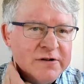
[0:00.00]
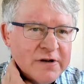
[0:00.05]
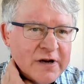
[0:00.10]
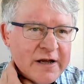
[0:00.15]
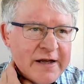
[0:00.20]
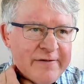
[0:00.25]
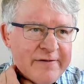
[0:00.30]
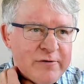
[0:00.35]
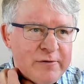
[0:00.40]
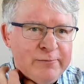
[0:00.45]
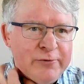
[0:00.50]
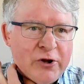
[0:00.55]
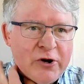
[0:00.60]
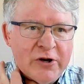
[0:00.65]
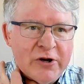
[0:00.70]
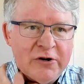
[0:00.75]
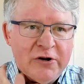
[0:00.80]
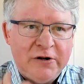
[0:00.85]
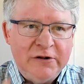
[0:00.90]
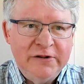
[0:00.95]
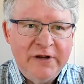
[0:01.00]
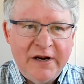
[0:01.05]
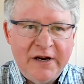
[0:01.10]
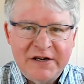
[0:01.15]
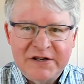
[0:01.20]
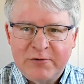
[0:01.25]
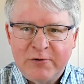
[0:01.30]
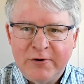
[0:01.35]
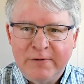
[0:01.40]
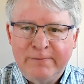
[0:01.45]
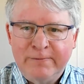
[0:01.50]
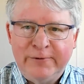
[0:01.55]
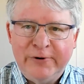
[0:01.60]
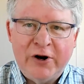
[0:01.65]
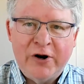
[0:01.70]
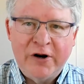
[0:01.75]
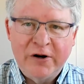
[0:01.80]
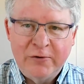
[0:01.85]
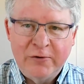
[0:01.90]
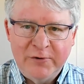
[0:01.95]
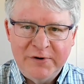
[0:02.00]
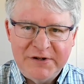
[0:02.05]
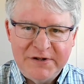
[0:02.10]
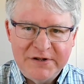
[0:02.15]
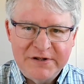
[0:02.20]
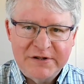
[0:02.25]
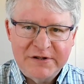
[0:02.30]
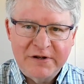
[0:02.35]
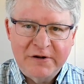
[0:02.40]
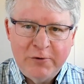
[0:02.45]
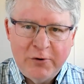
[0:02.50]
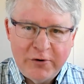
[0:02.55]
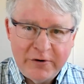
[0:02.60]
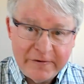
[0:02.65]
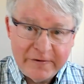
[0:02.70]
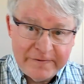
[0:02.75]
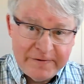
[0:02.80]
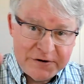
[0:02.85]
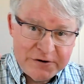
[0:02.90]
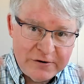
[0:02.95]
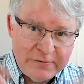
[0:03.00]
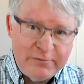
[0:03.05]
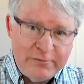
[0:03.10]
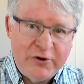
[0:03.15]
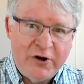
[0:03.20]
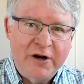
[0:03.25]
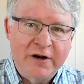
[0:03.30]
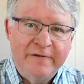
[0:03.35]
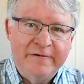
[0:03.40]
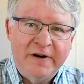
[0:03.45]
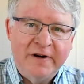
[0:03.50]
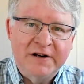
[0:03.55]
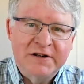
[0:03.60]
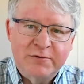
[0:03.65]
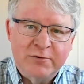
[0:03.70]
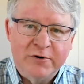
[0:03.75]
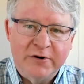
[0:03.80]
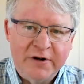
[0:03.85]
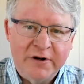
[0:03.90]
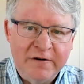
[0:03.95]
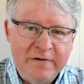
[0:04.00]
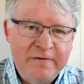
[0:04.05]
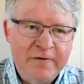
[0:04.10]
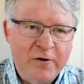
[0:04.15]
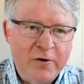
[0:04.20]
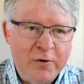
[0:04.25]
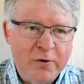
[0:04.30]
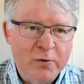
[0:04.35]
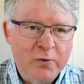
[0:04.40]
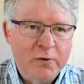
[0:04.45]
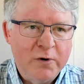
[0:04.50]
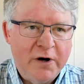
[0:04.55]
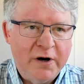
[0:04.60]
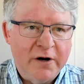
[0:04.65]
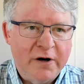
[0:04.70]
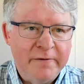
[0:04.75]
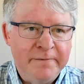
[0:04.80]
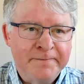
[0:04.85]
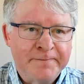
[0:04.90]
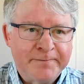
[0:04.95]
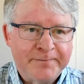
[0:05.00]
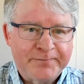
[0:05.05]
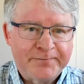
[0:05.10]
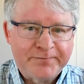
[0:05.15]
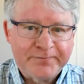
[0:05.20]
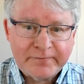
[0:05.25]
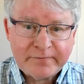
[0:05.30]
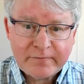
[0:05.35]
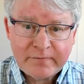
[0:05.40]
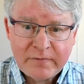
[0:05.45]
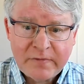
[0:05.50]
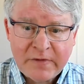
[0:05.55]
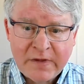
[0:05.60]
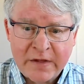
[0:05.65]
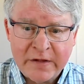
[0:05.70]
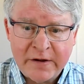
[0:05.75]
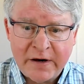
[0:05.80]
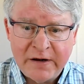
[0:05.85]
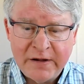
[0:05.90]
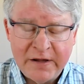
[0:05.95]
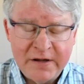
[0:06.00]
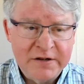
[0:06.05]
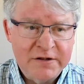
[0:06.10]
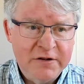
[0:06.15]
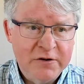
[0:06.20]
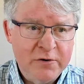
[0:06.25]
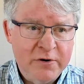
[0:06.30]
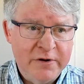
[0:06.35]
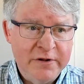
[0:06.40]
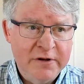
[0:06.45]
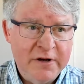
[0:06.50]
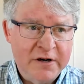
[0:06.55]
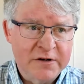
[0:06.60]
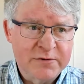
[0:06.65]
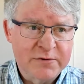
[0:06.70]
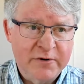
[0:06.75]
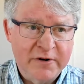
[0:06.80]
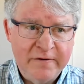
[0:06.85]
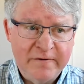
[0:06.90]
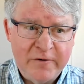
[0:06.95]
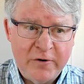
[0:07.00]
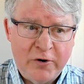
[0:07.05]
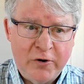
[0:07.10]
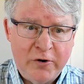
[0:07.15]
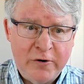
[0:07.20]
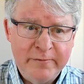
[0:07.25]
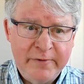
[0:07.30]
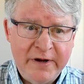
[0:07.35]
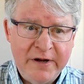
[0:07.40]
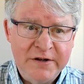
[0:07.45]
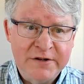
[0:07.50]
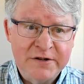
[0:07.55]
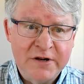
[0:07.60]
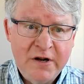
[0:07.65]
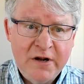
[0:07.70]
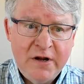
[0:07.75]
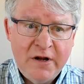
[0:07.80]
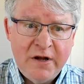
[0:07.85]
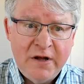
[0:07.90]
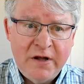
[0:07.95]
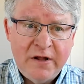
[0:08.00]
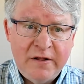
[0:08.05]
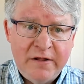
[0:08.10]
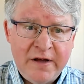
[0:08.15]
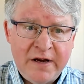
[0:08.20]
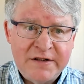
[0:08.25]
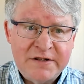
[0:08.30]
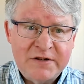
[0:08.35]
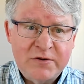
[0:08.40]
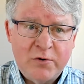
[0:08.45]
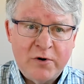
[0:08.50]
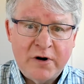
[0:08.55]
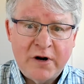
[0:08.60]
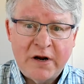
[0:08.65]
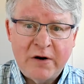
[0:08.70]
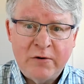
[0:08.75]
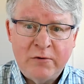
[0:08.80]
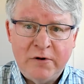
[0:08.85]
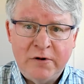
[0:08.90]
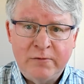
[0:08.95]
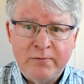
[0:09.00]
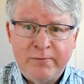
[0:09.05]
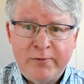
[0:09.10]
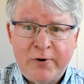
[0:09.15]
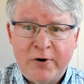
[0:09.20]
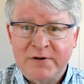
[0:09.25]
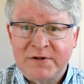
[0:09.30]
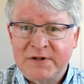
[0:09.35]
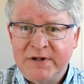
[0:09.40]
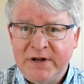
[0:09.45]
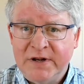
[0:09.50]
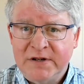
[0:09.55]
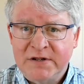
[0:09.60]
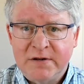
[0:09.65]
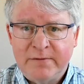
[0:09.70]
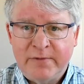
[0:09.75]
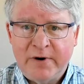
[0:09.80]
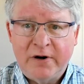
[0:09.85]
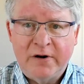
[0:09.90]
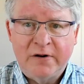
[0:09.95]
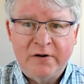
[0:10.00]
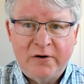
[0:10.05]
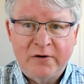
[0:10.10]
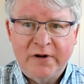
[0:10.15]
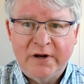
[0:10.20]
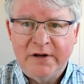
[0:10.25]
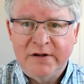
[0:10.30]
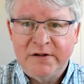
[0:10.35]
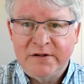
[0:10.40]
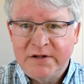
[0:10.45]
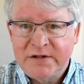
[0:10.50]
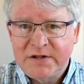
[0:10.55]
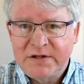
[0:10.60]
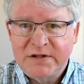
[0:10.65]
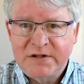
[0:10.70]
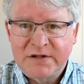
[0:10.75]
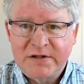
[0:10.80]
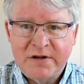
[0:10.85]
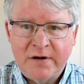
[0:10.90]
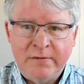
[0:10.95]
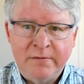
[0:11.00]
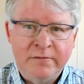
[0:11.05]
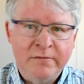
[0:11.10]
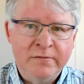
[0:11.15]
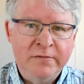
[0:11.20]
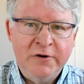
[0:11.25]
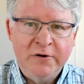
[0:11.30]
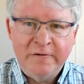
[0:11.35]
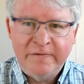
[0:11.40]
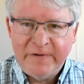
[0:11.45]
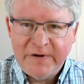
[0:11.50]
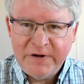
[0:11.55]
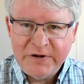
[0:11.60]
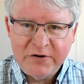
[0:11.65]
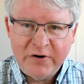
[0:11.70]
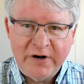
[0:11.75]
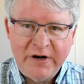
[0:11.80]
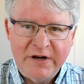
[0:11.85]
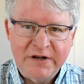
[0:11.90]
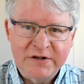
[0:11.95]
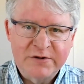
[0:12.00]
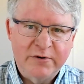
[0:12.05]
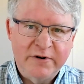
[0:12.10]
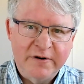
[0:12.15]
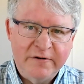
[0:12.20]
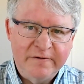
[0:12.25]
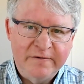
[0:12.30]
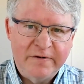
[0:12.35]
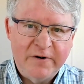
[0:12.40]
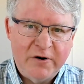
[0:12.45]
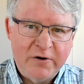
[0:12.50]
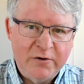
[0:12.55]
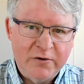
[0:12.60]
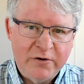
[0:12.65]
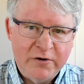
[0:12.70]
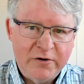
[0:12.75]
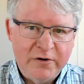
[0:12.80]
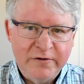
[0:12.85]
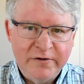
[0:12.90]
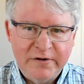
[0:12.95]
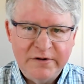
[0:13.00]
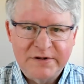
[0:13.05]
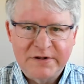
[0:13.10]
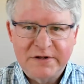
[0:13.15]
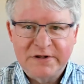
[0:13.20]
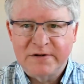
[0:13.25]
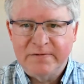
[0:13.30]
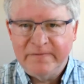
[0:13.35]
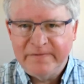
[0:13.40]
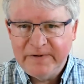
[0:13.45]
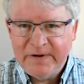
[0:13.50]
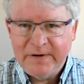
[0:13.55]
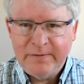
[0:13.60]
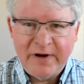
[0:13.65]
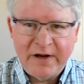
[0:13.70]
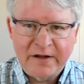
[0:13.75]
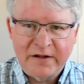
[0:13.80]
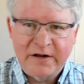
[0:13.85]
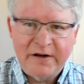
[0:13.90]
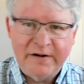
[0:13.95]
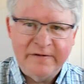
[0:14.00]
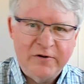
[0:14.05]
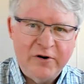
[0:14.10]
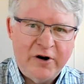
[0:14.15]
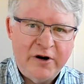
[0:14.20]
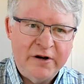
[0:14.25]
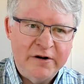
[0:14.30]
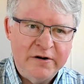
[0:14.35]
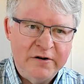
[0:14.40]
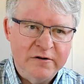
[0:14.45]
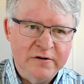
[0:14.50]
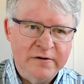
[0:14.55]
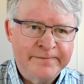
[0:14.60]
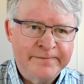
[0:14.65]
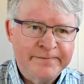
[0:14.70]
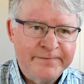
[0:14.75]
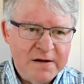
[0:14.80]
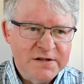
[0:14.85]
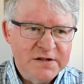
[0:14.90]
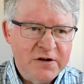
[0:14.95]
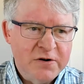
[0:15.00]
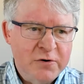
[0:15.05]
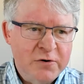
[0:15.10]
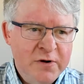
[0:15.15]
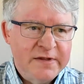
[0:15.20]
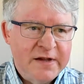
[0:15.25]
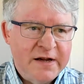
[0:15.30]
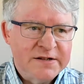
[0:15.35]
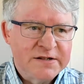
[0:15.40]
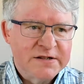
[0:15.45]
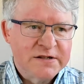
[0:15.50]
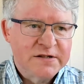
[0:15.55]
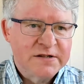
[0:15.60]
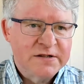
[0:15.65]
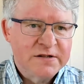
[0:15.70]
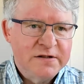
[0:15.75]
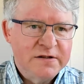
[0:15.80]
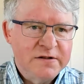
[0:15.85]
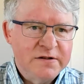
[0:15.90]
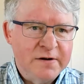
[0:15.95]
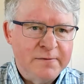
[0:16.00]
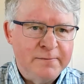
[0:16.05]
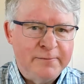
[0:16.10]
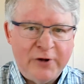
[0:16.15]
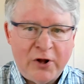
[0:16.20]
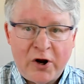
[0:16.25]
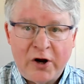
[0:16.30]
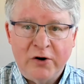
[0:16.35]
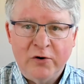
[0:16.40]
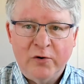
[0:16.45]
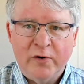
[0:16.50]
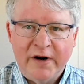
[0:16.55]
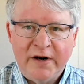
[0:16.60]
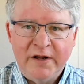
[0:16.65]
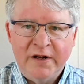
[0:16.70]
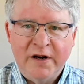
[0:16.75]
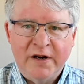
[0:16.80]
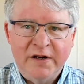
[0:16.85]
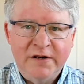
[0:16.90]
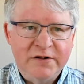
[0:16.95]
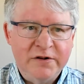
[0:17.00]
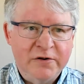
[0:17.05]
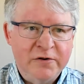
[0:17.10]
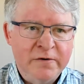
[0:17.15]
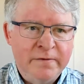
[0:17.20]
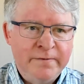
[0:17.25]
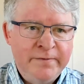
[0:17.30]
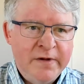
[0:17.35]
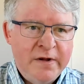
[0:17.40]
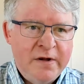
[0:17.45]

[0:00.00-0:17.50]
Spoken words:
have a blog called XWord Blog, which is the quote official blog of XWord Info. That I link to on the XWord Info homepage. That's where I will post things about, okay, this is some new feature on XWord Info, or this is some feedback that I've got. So that's the blog writing I do.